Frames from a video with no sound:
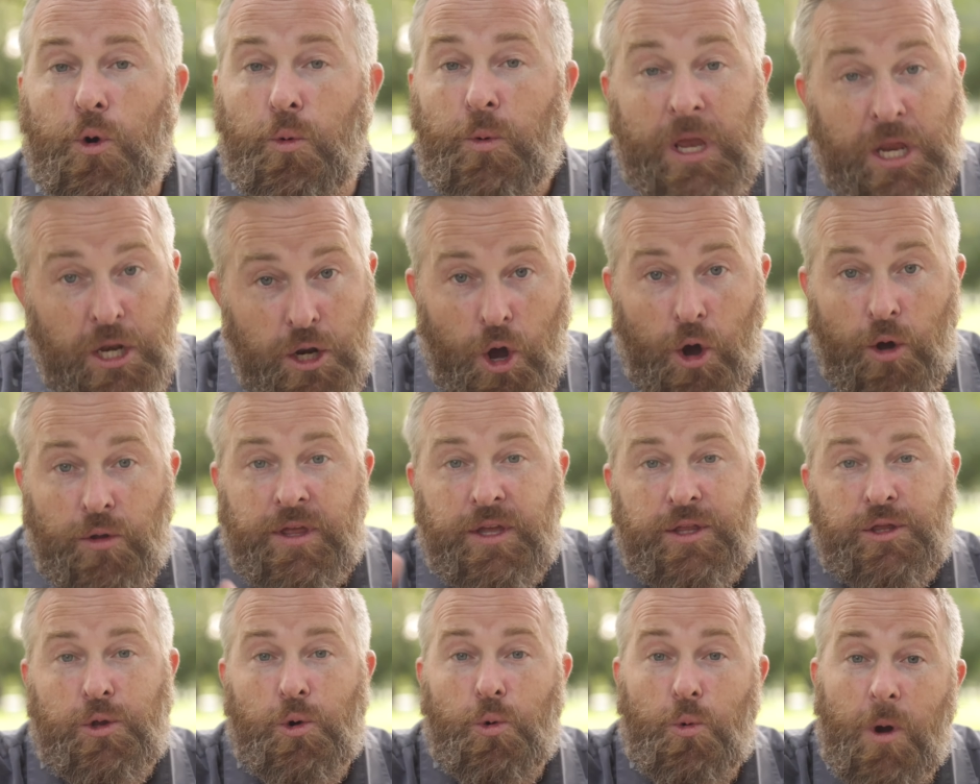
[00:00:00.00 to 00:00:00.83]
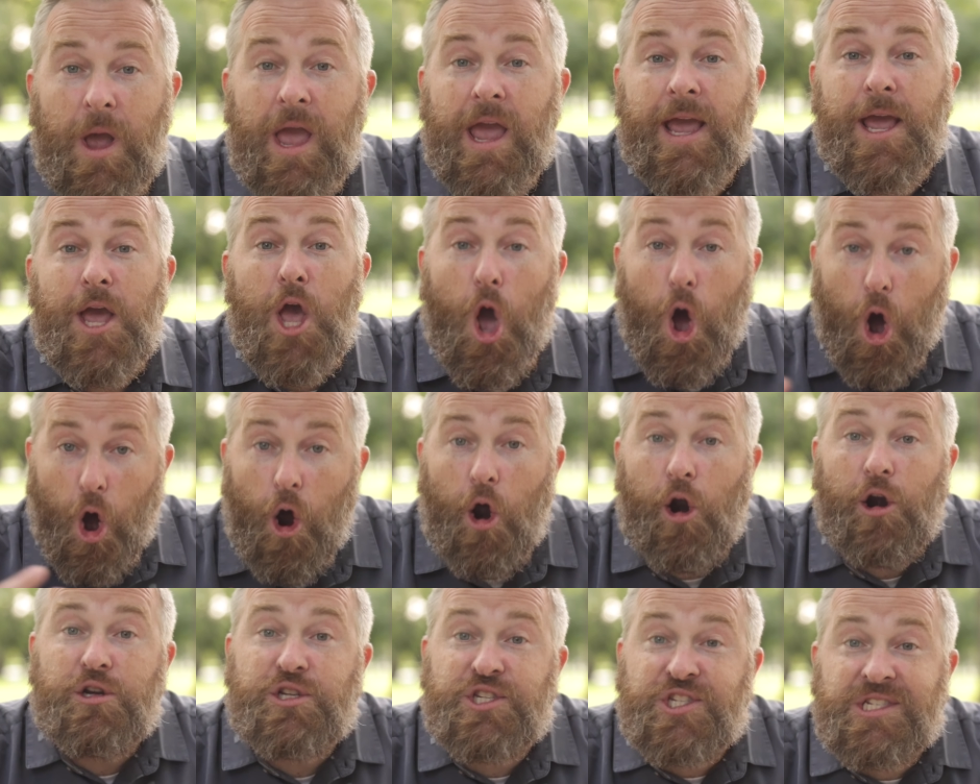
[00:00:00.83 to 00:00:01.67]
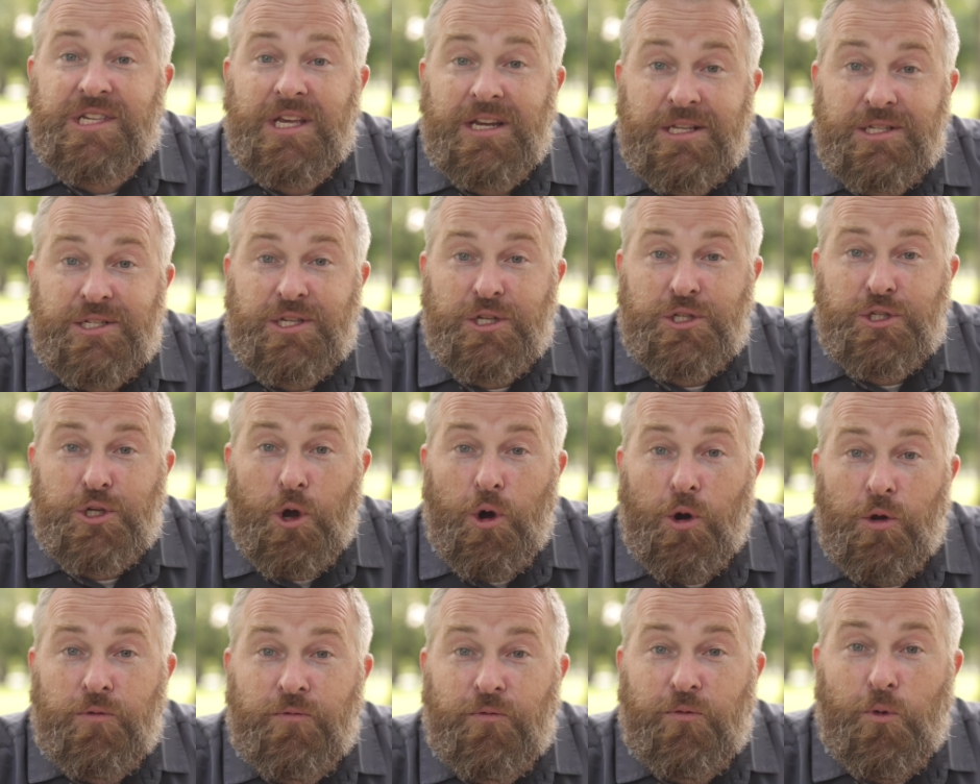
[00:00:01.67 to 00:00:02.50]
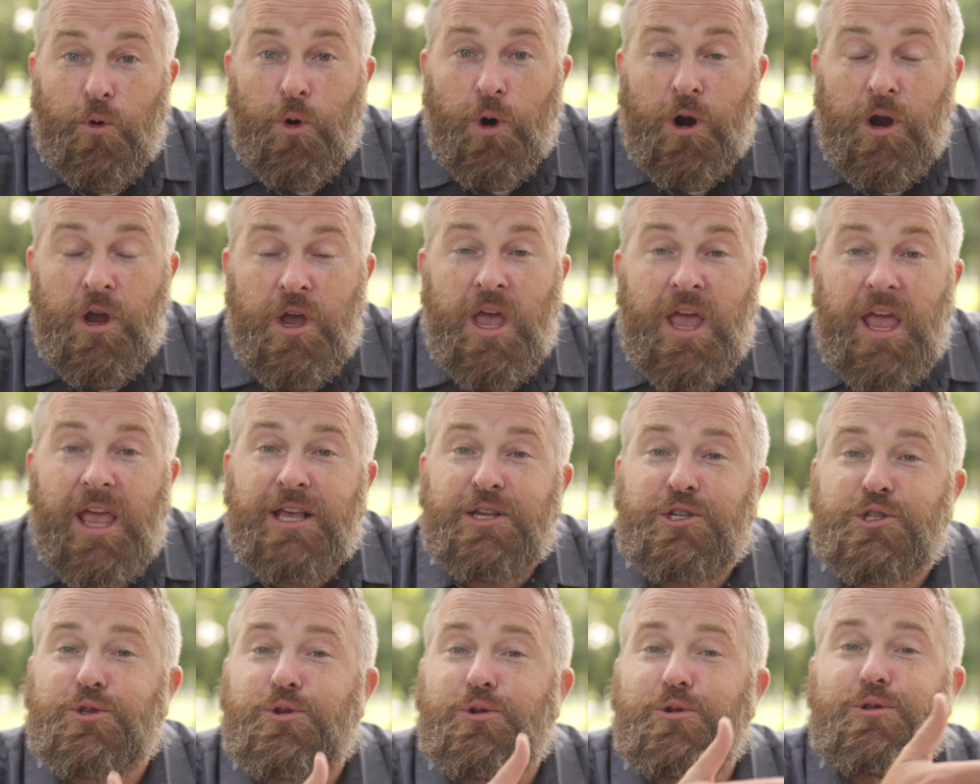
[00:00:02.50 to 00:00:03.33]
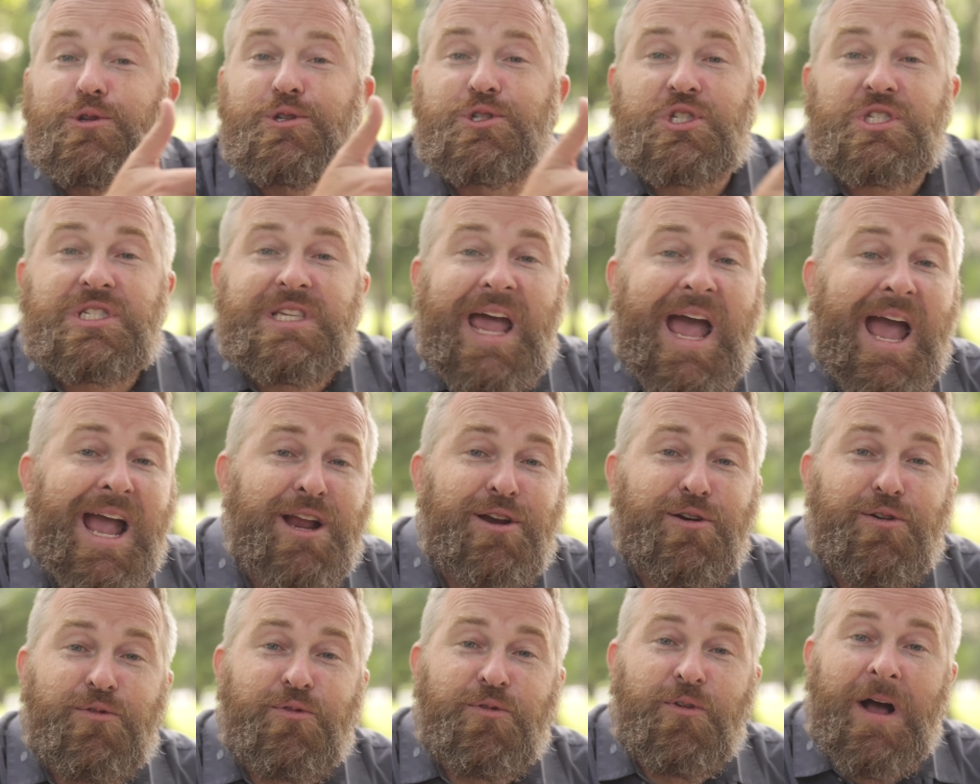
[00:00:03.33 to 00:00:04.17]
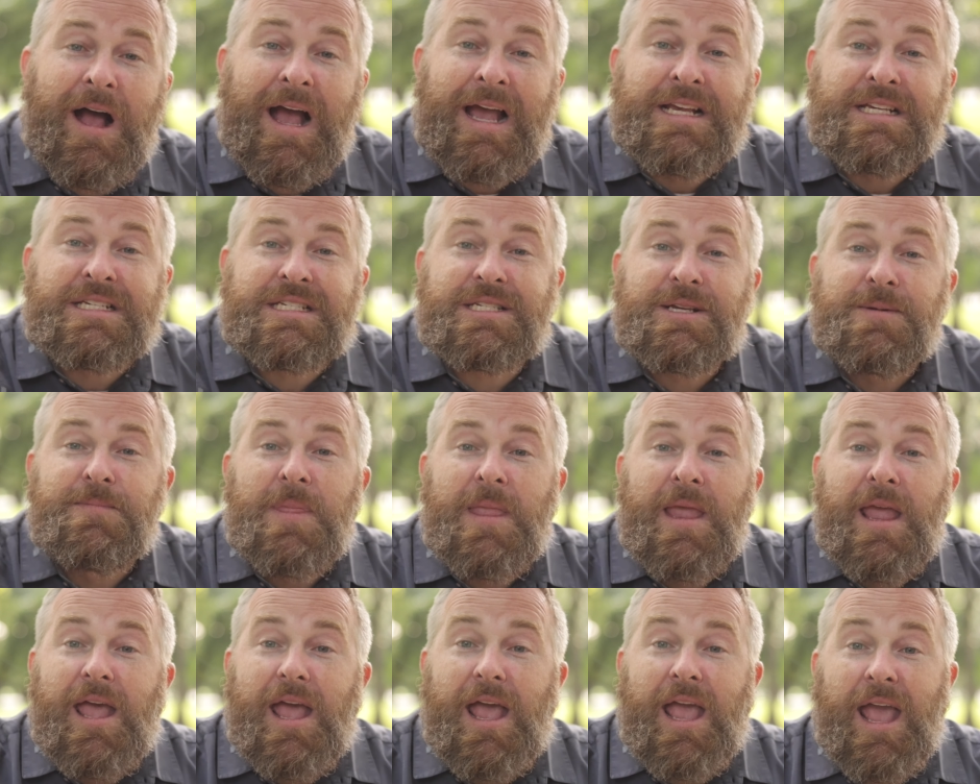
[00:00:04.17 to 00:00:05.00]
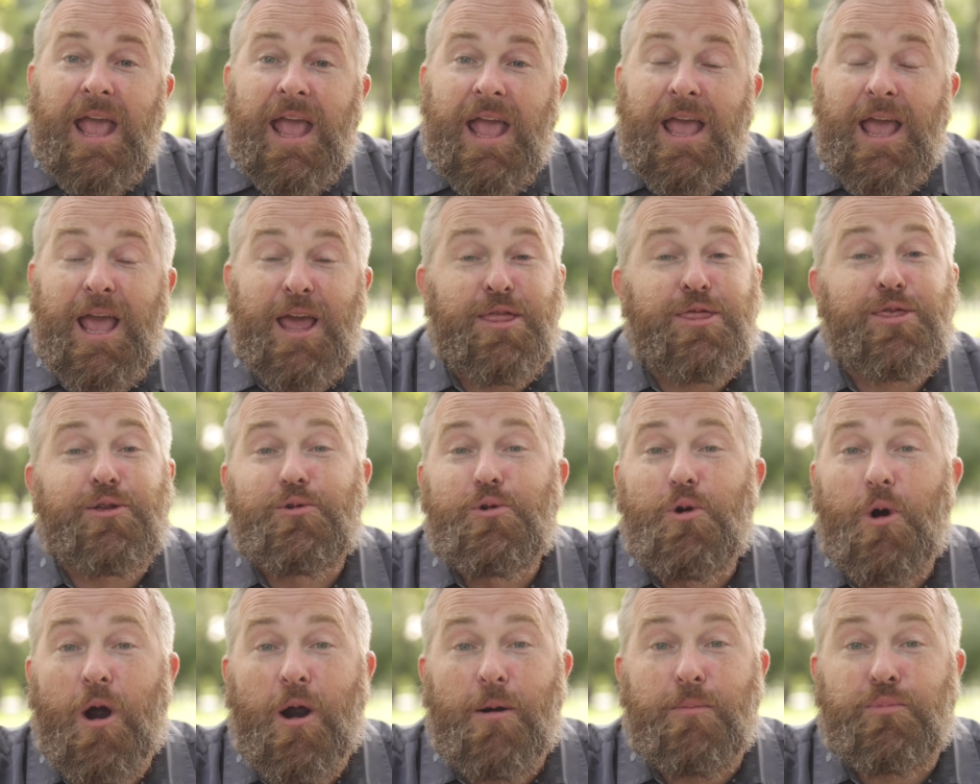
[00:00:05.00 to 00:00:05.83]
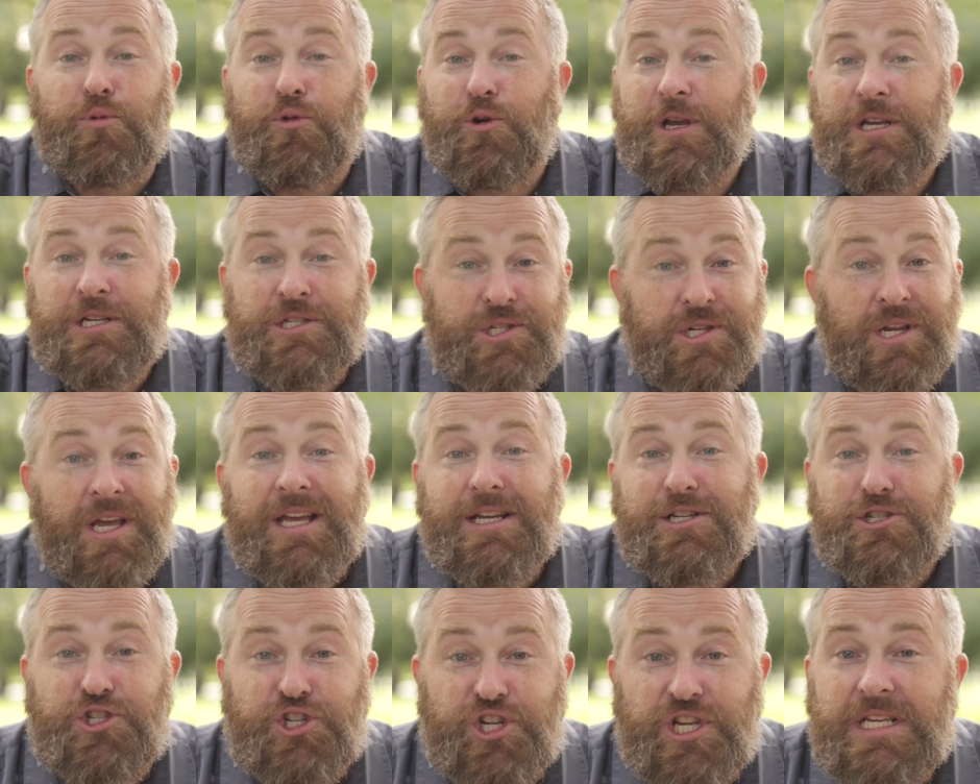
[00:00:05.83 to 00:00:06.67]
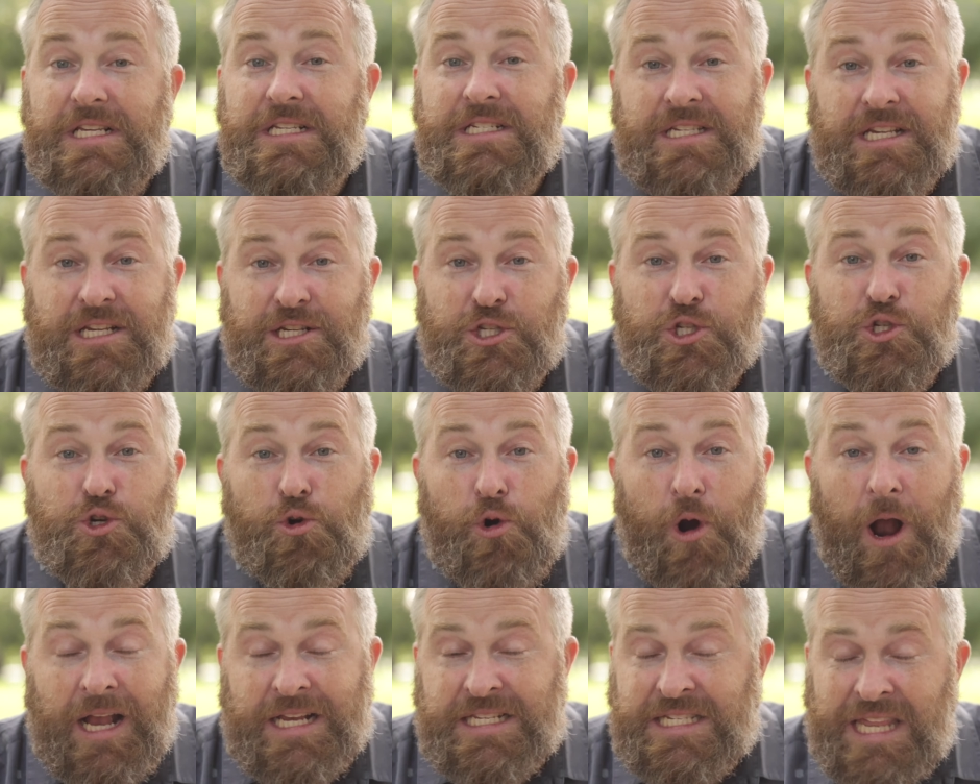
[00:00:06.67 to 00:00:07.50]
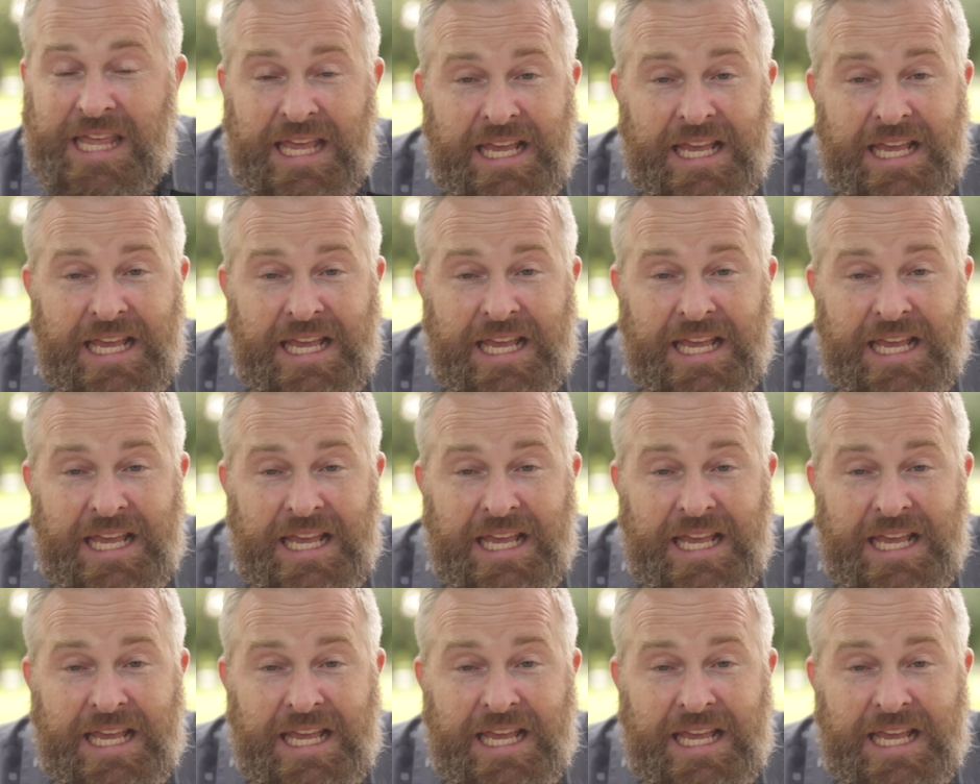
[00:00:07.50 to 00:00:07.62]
We know that the way our sin is atoned for is through the sacrifice and through our priest, Jesus Christ.